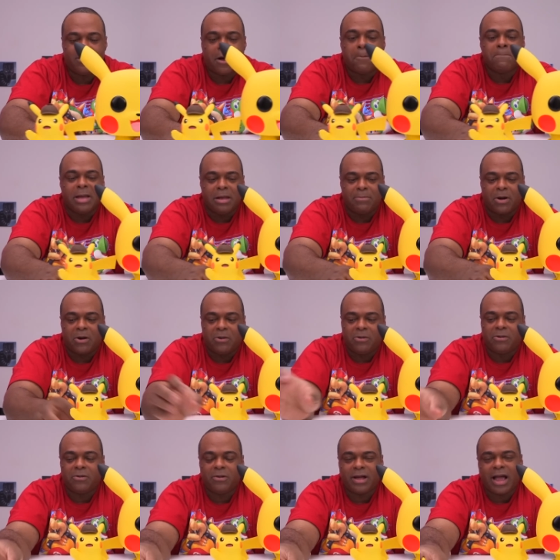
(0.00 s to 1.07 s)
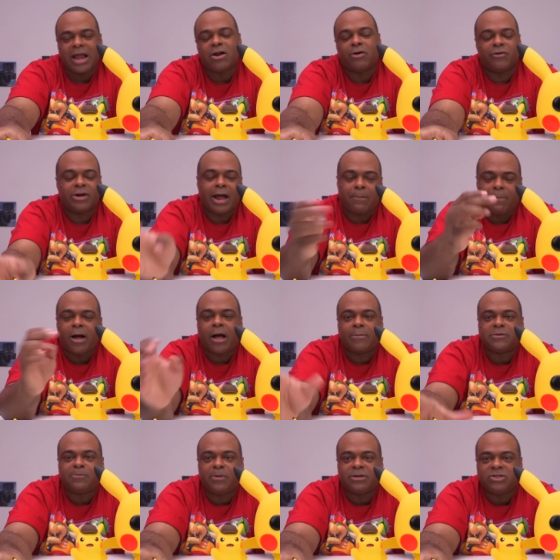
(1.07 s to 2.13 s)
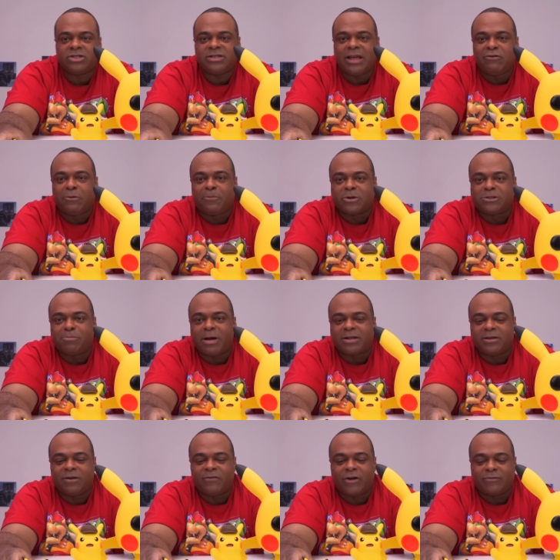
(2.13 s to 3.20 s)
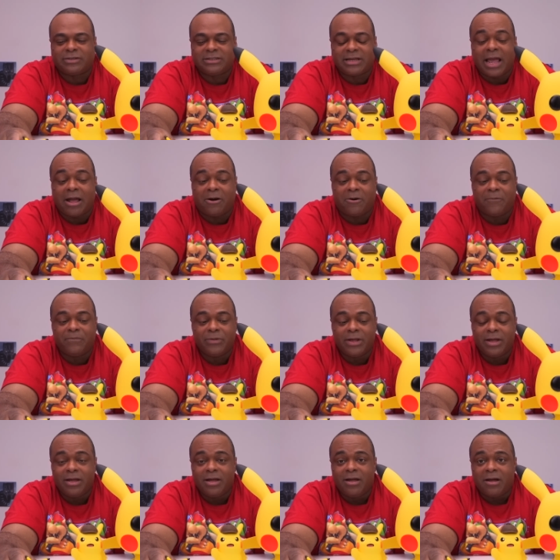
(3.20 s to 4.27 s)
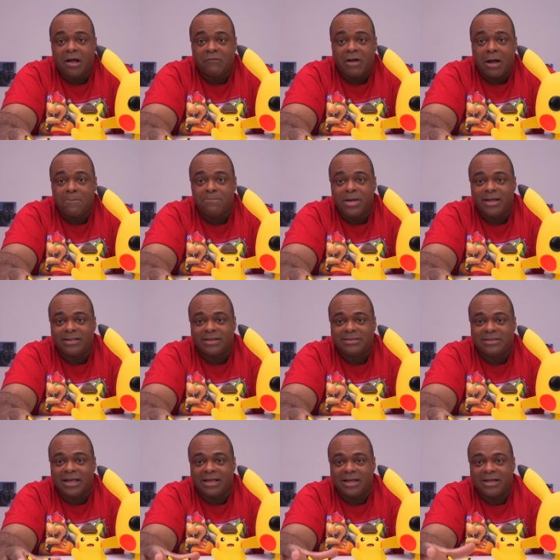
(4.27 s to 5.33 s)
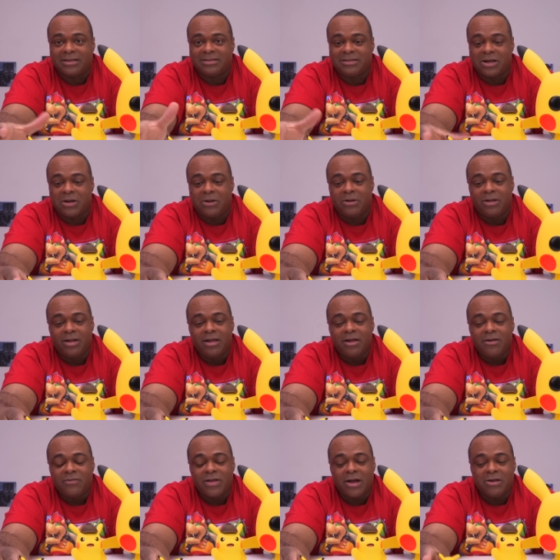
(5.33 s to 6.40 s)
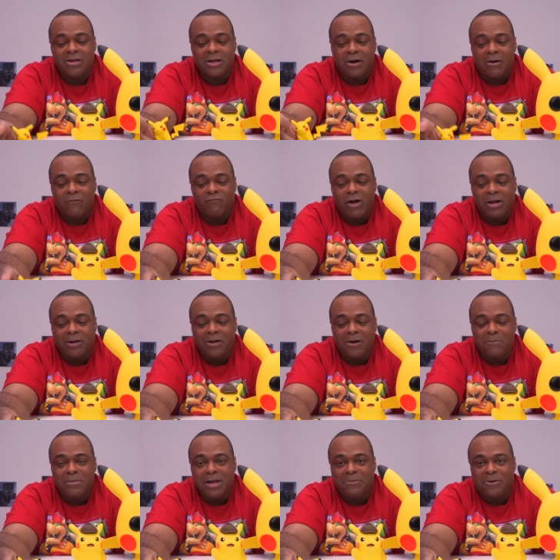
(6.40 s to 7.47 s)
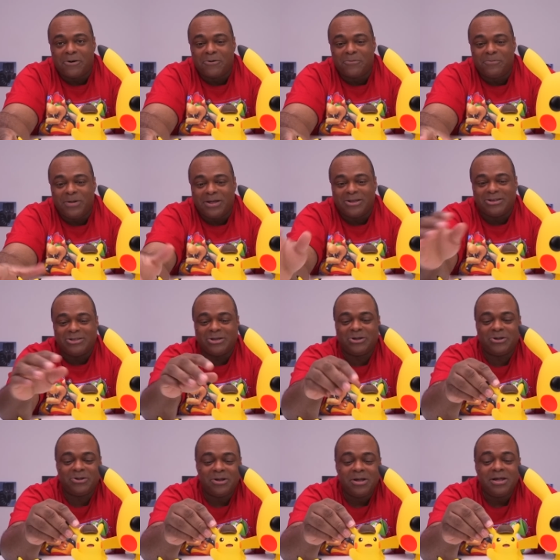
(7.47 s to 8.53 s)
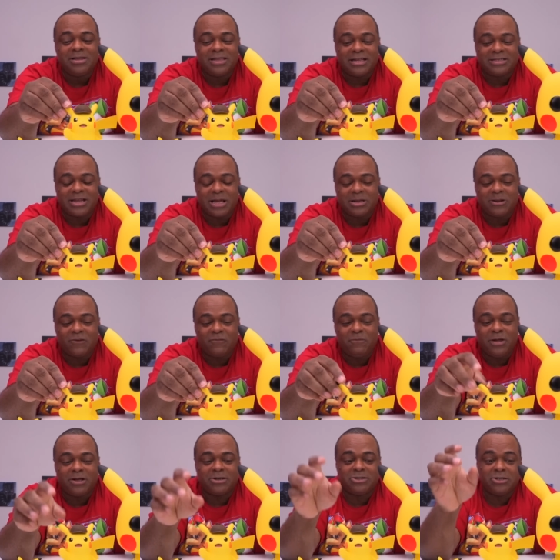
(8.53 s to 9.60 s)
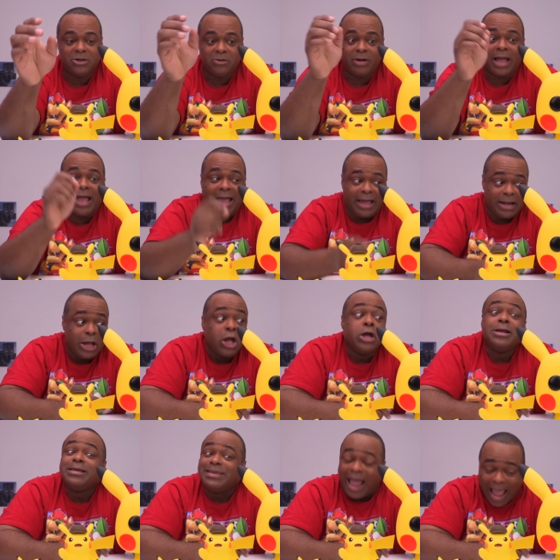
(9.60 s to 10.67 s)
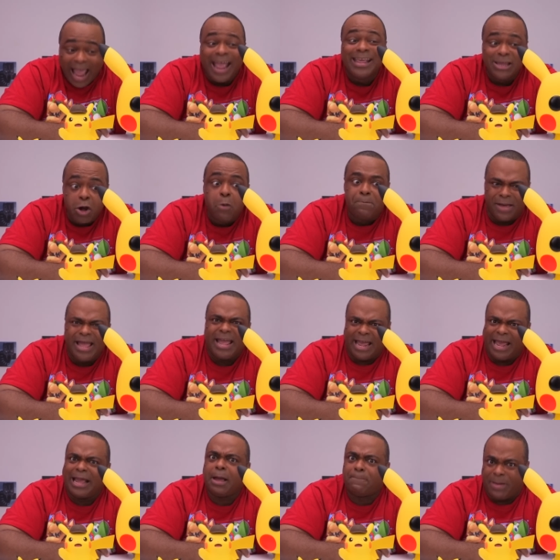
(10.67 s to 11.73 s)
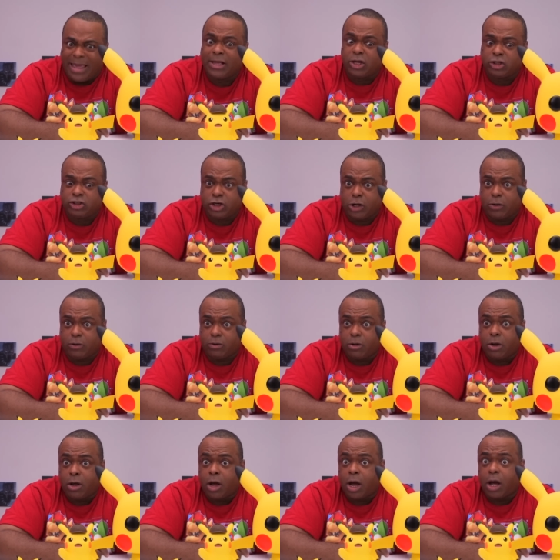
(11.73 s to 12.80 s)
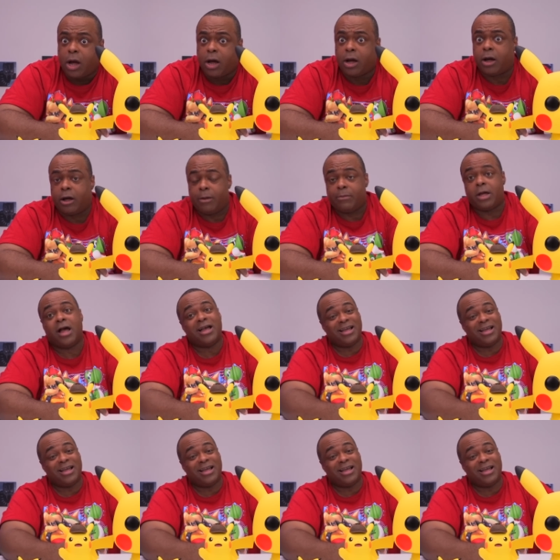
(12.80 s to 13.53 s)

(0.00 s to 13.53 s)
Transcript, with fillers: amiibo, I know they're not pops, but just give you perspective of scale of how big this thing is. So there you go. Regular amiibo Pikachu, Detective Pikachu, and dang you big Pikachu. Um,